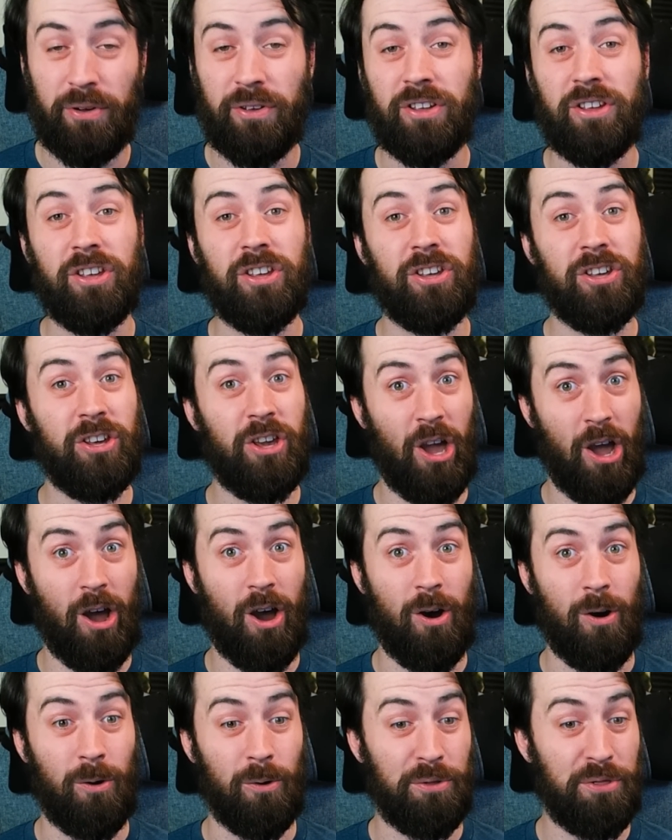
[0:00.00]

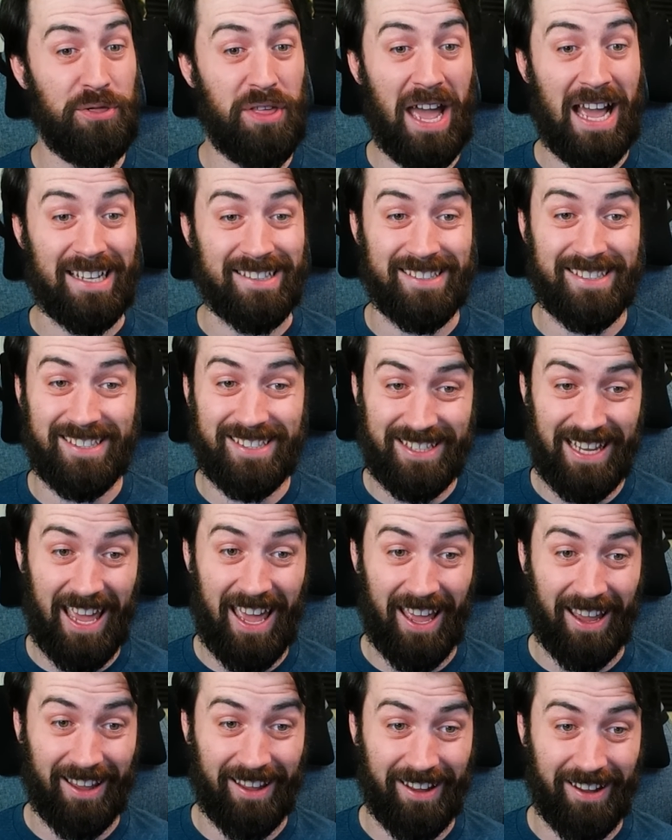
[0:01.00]
Yo, that's
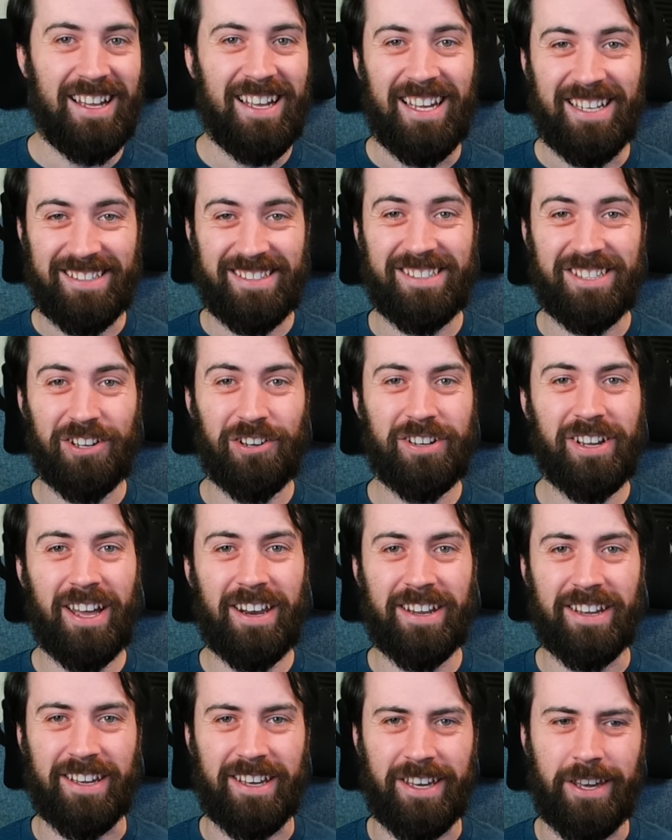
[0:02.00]
sick. He's still
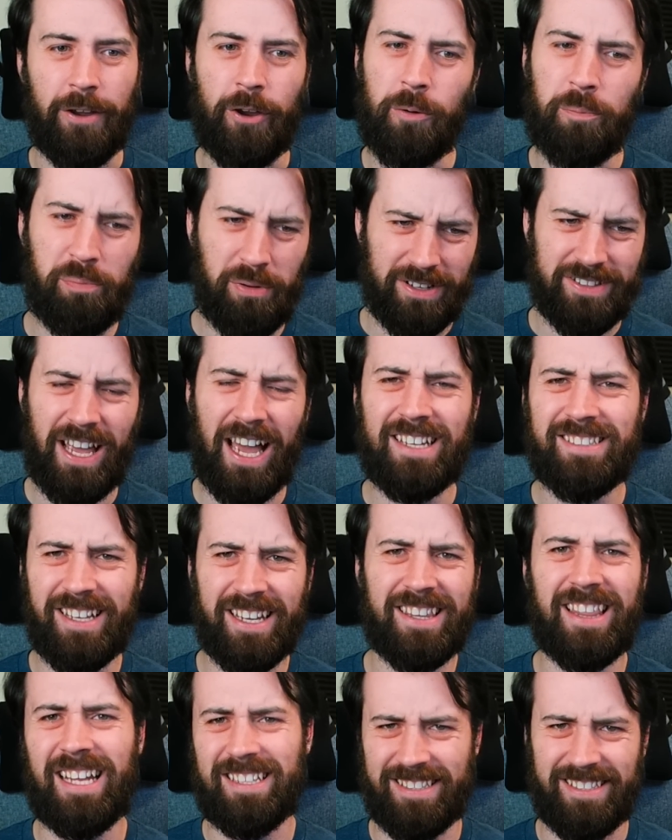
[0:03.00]
kind of cute, but has
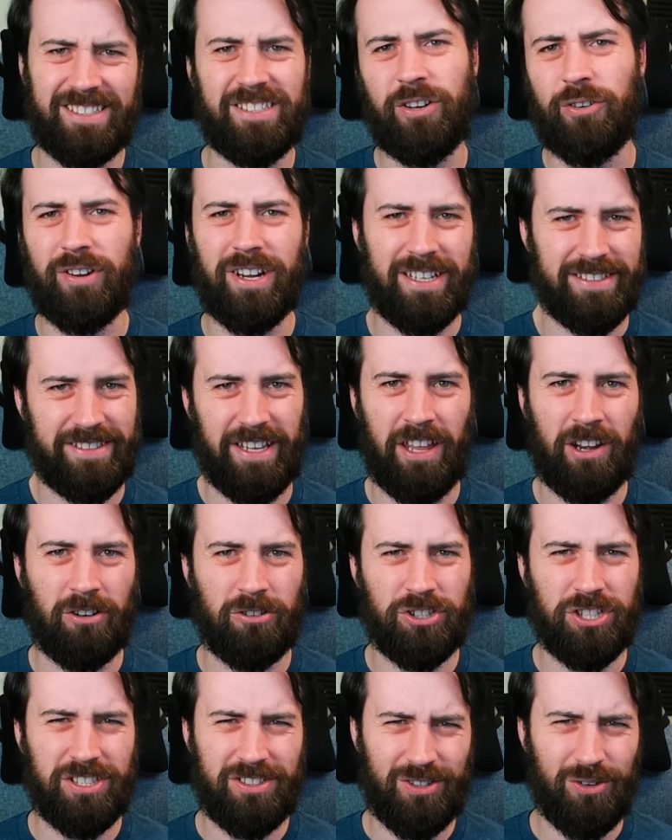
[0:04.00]
like that serious
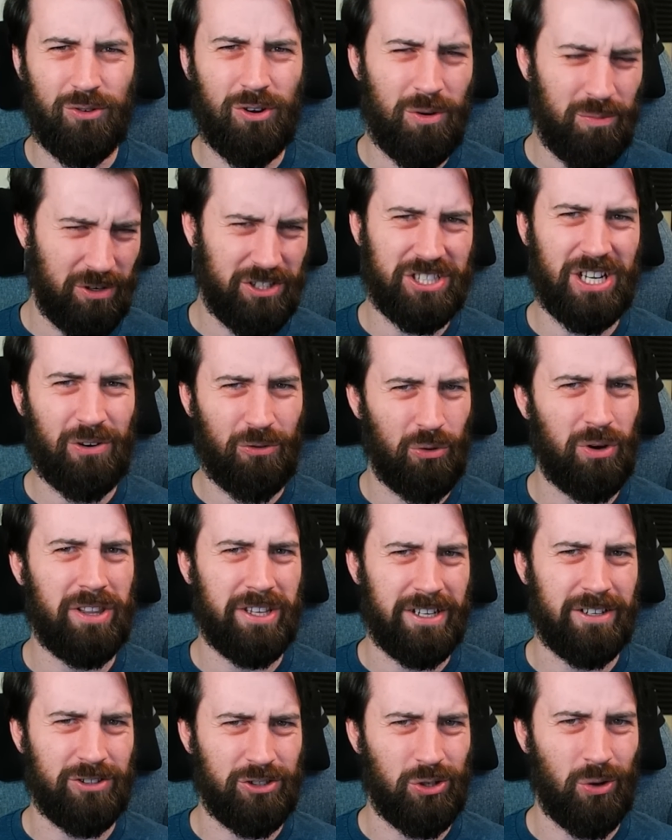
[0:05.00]
energy to him, which I
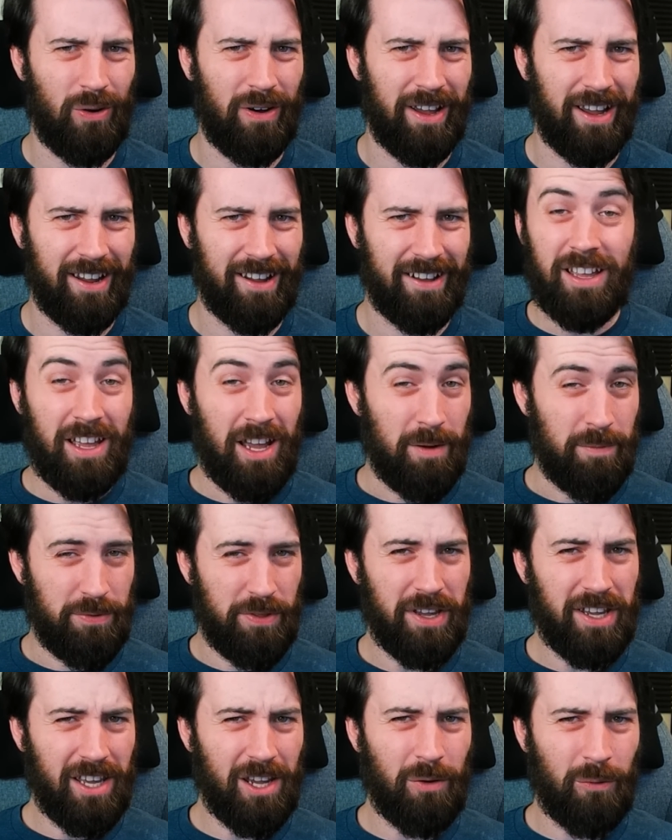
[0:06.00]
really enjoy. I'm
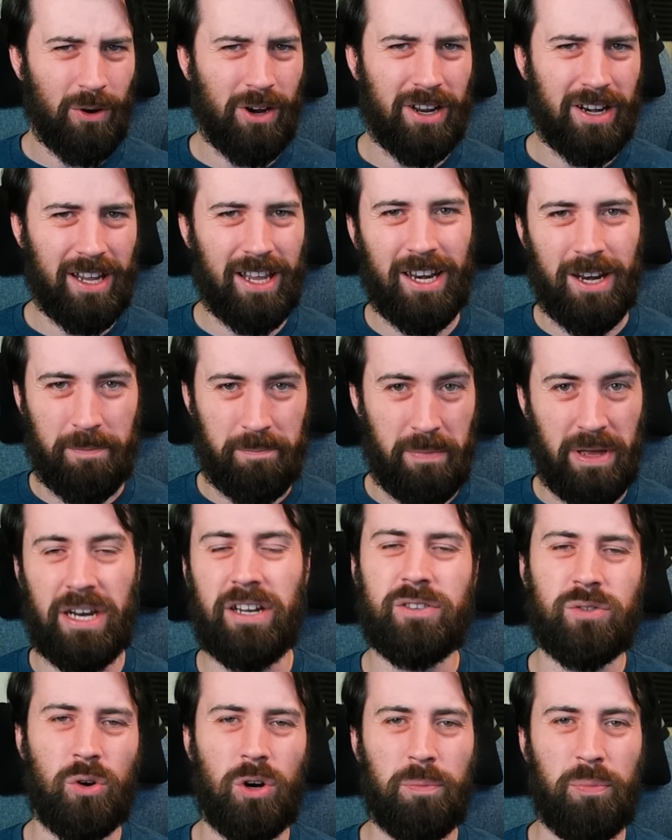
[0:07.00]
thinking we're going to get a
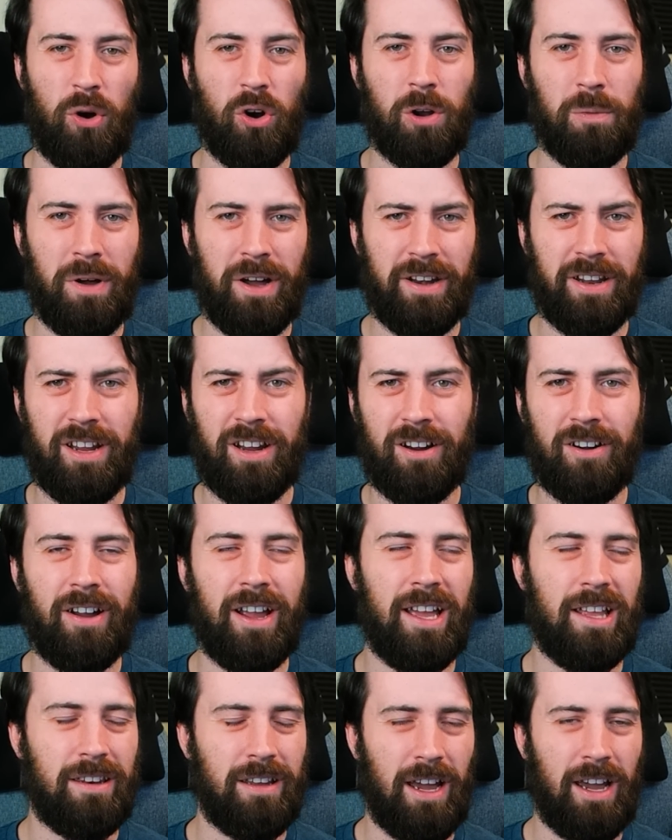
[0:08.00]
Minotaur Pokemon here,
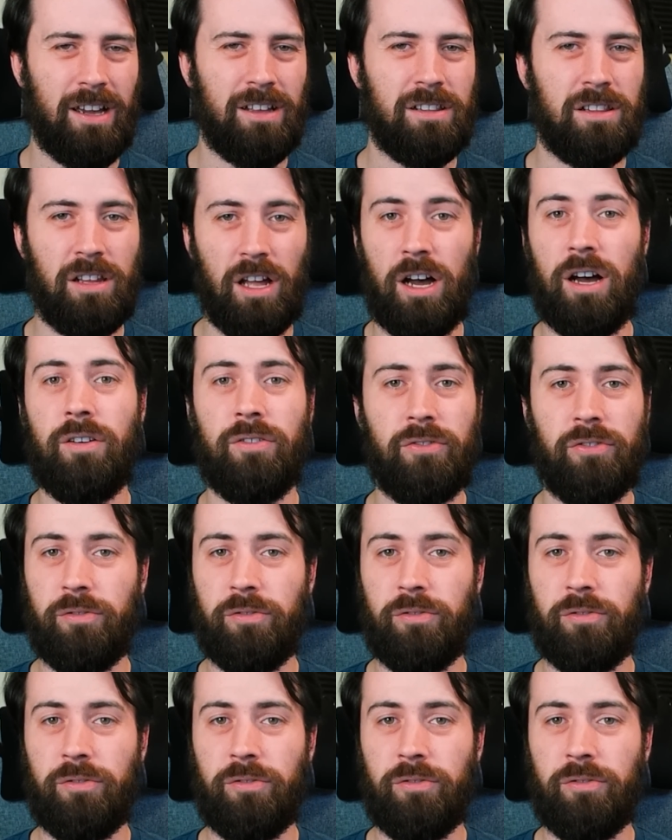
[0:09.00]
and I love